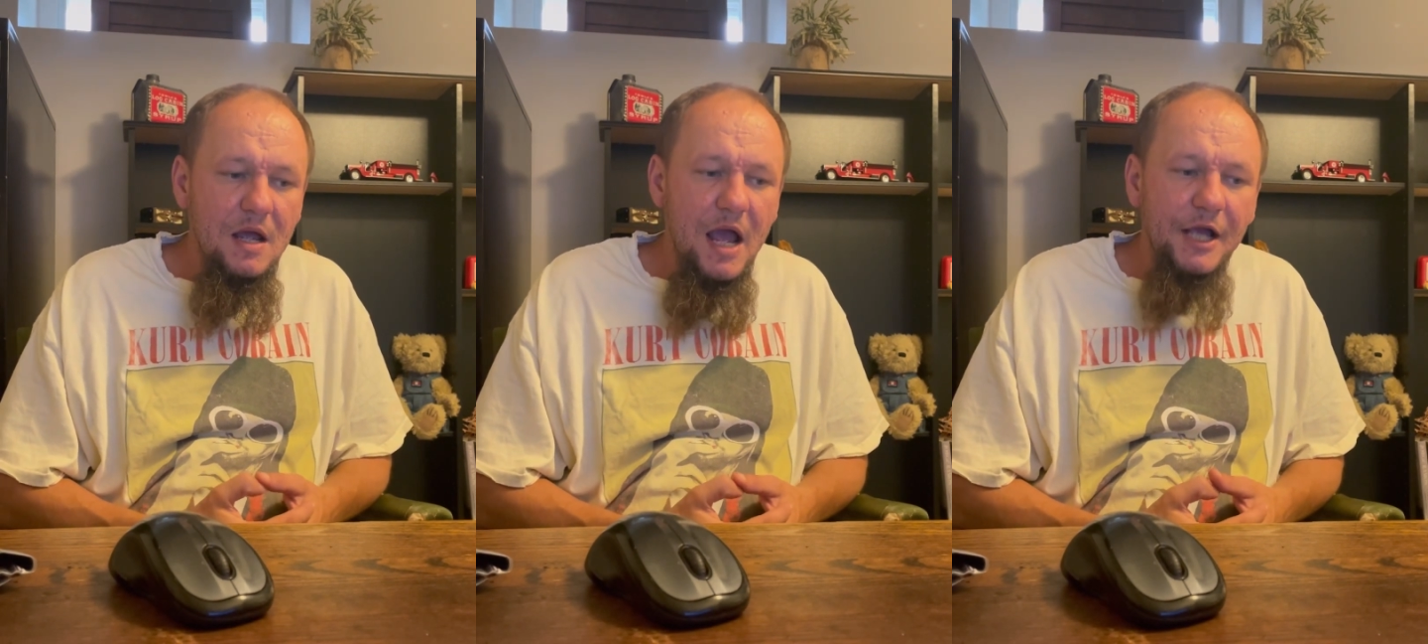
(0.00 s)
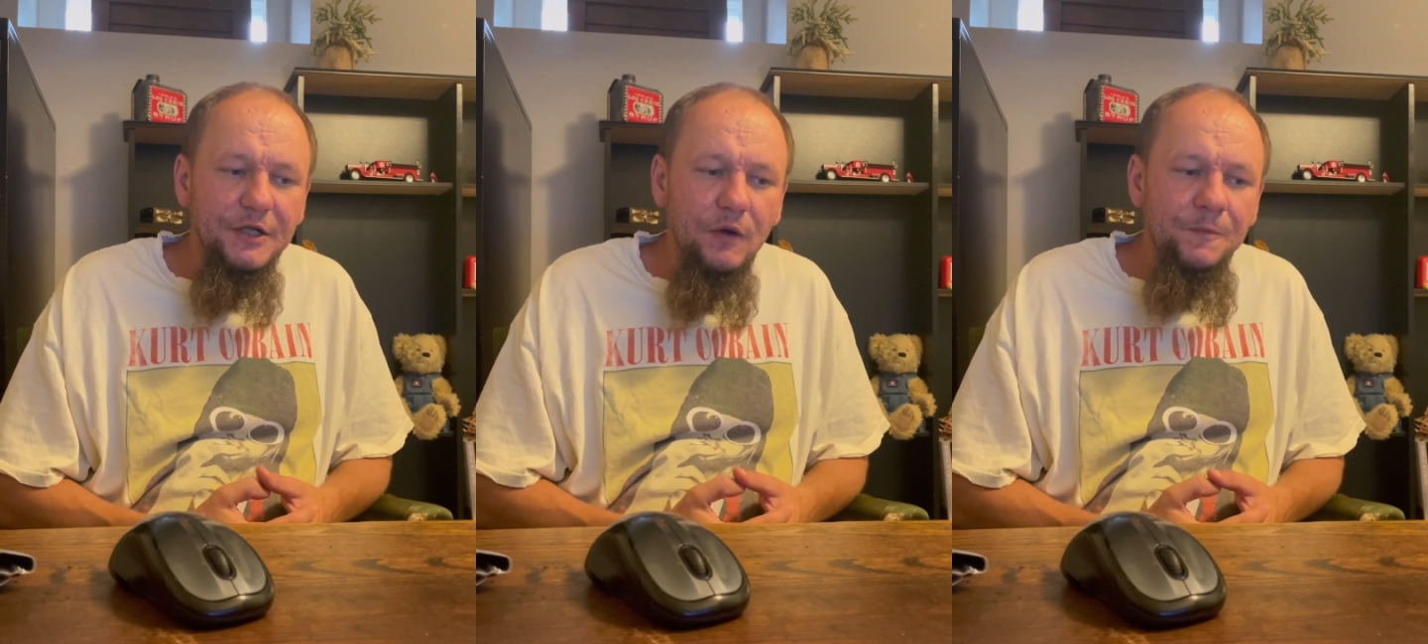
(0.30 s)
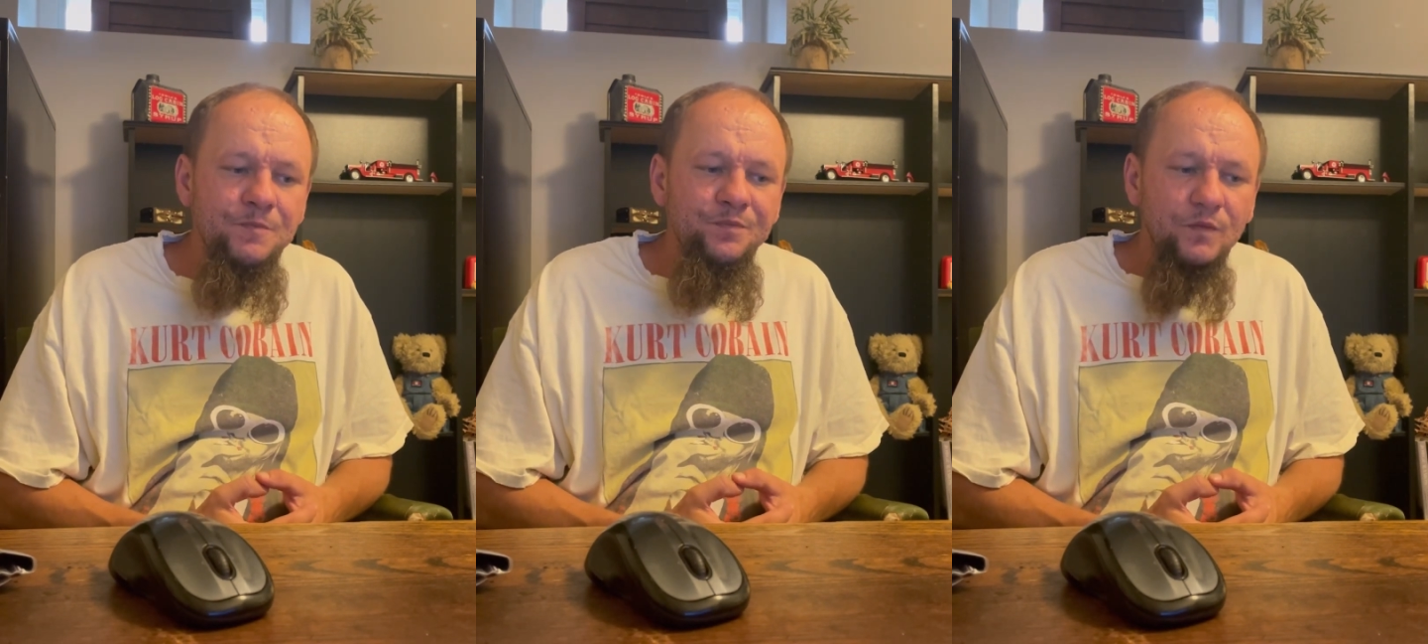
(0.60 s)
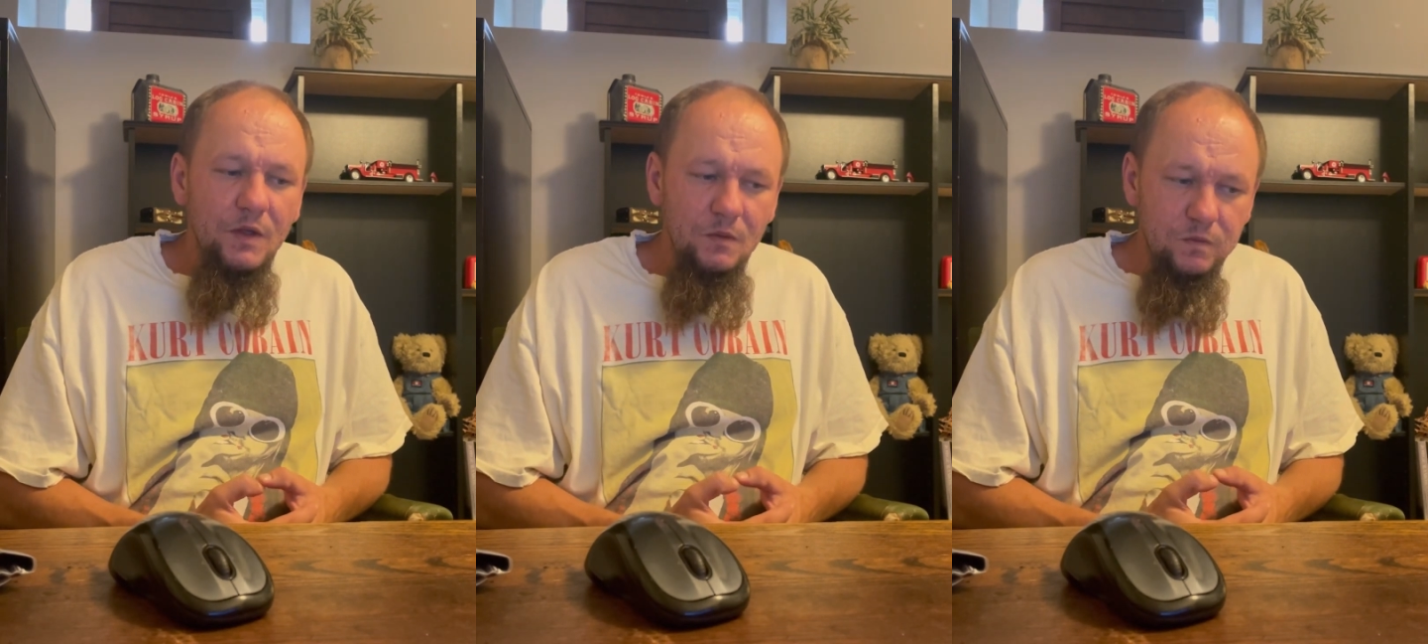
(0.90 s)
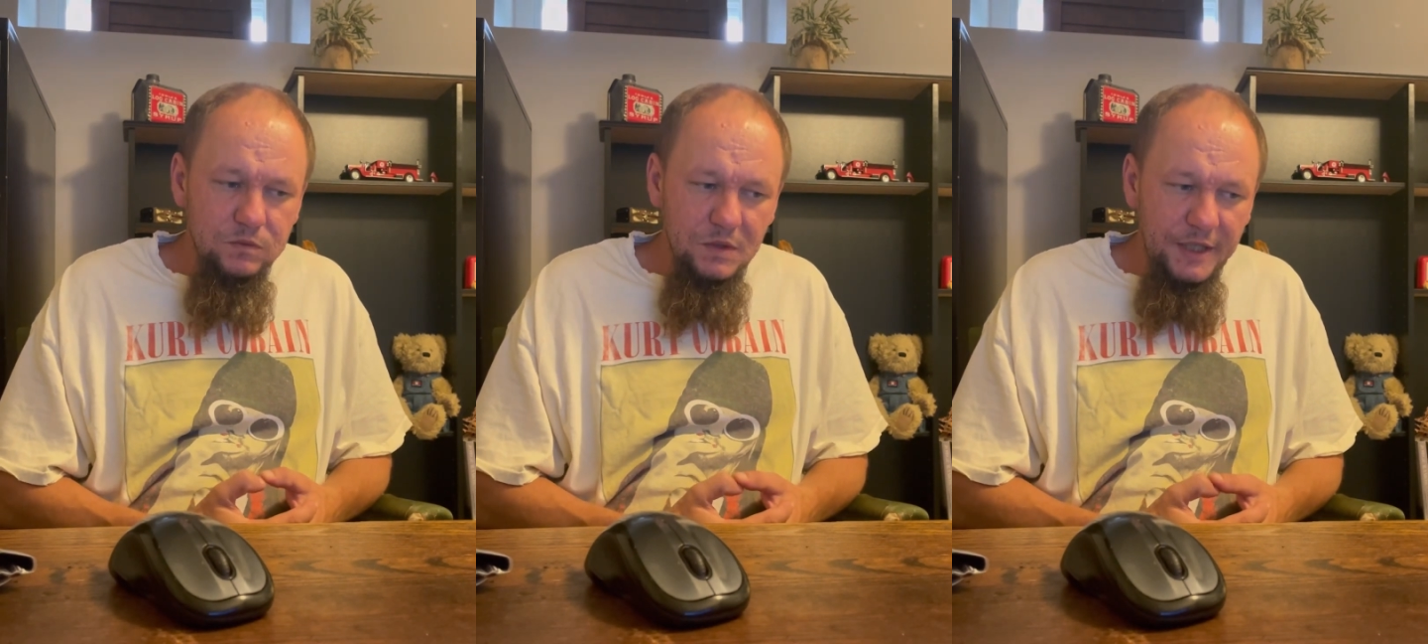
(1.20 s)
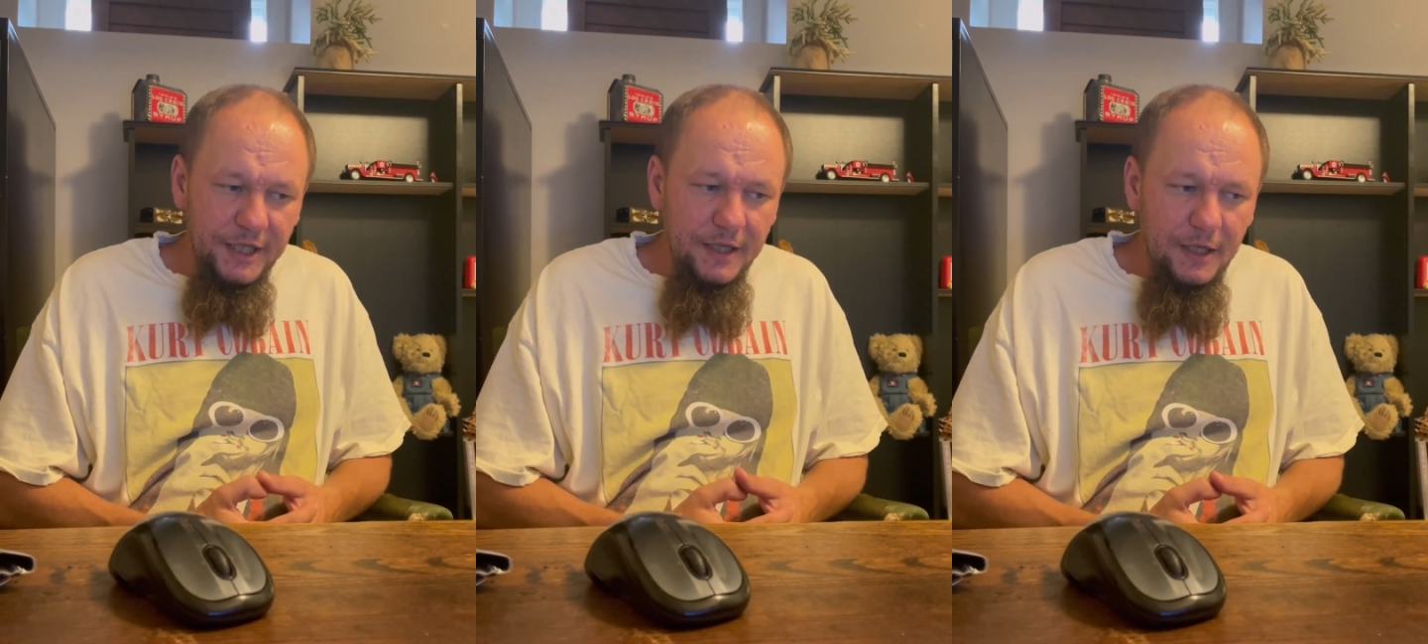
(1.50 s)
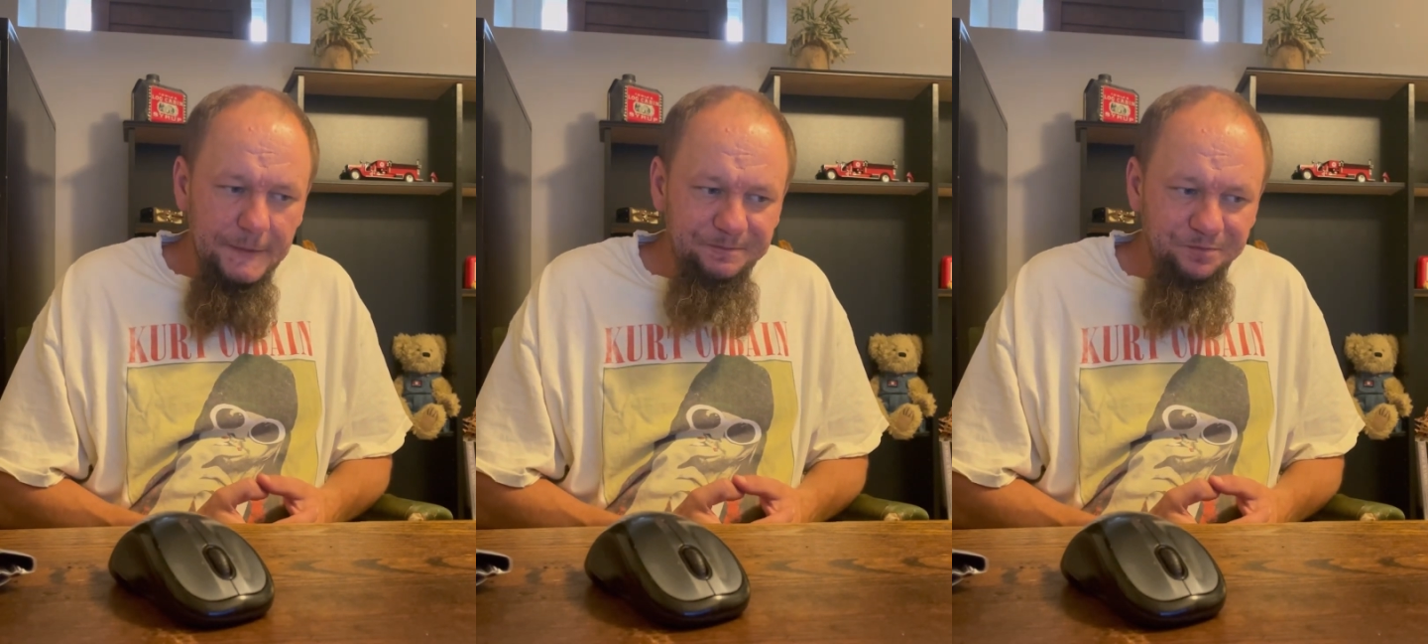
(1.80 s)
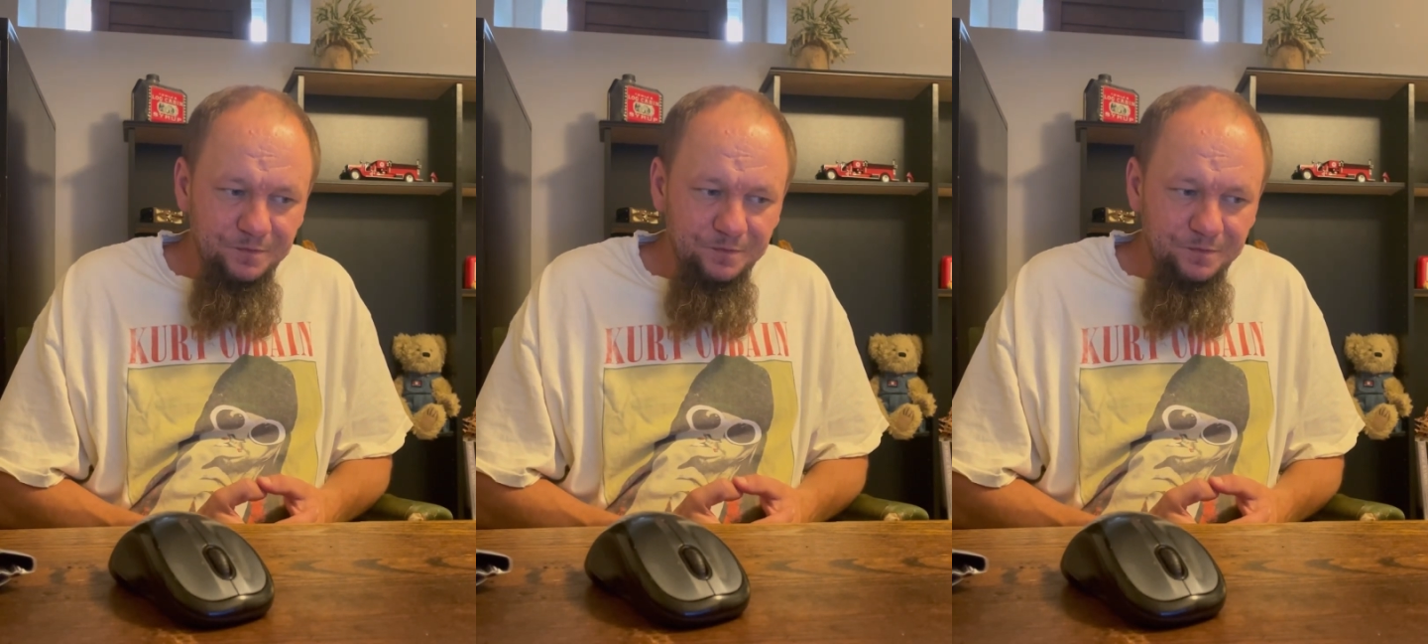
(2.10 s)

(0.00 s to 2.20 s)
And you know,